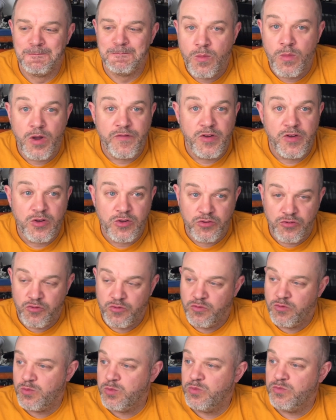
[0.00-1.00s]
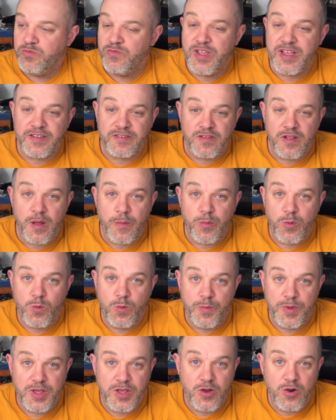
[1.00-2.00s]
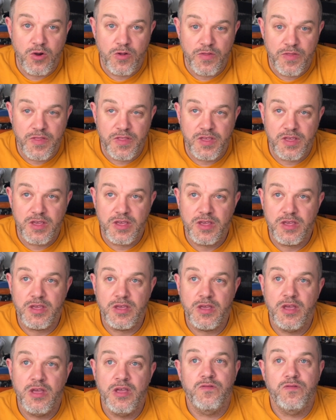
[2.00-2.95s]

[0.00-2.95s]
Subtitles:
my focus next up will be on the